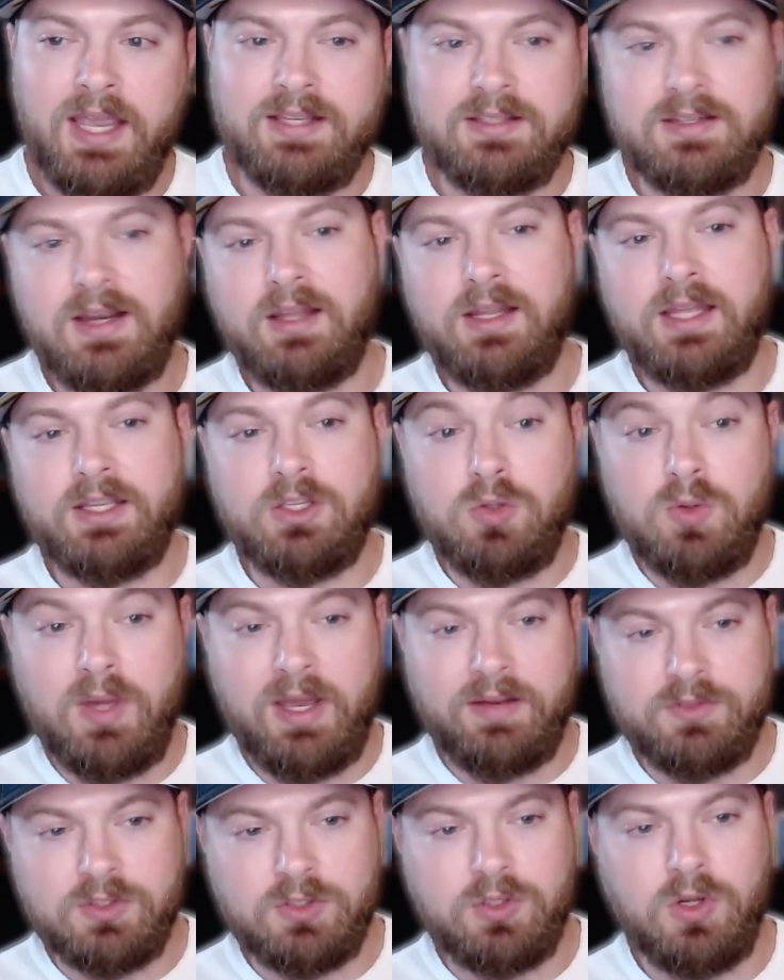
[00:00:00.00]
it's not like you
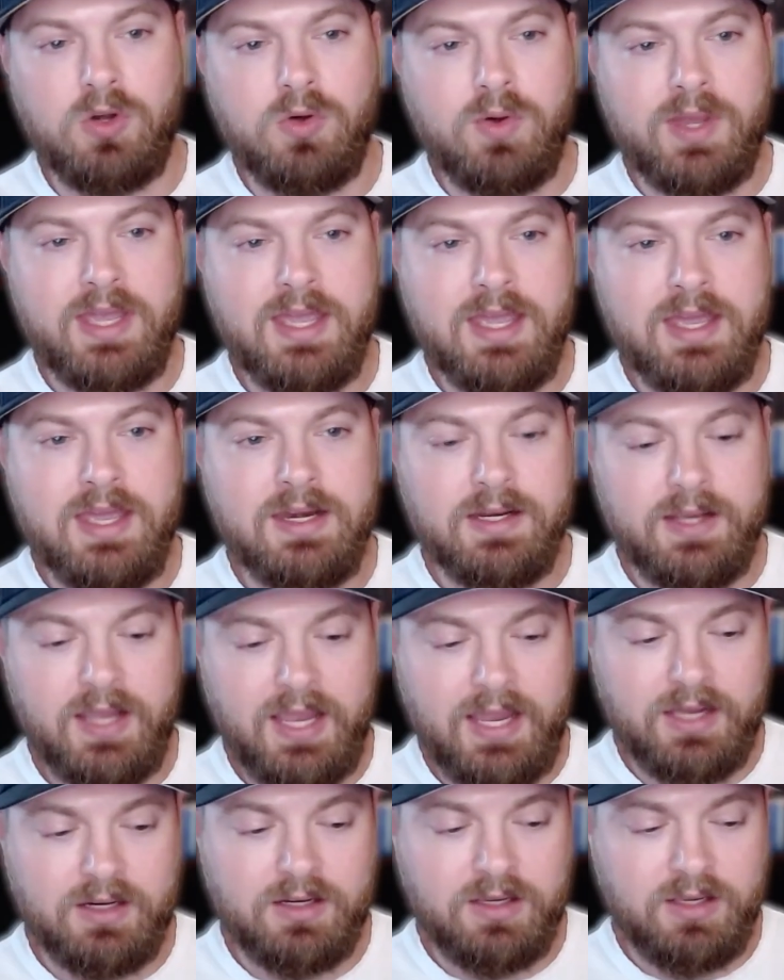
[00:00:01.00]
have to go in
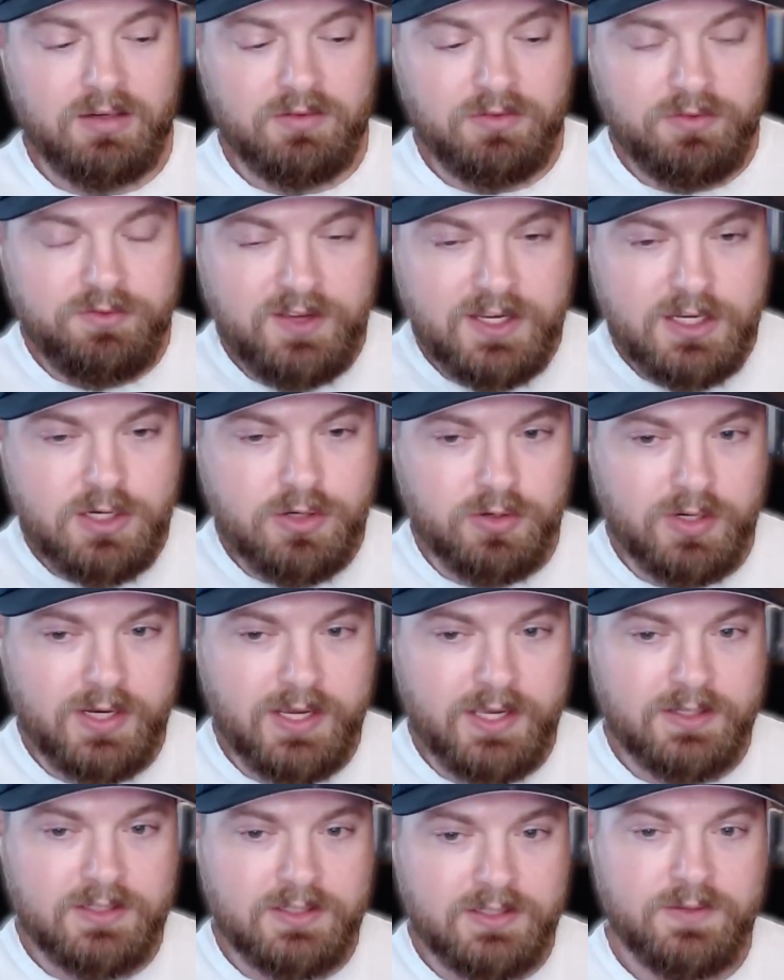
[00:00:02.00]
and configure
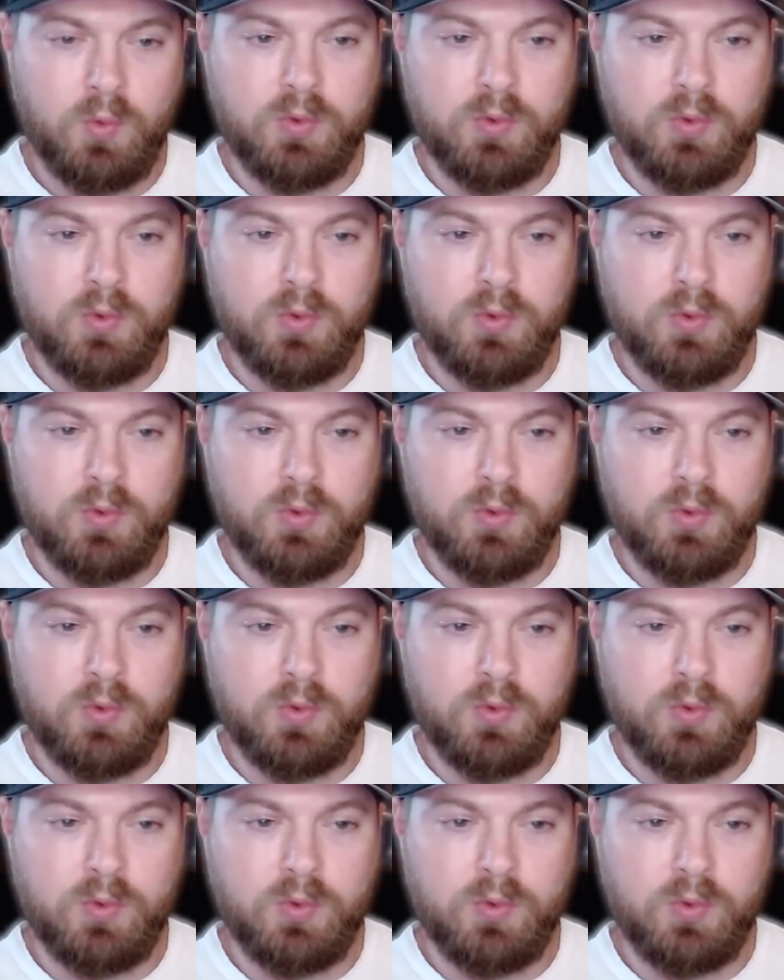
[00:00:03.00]
it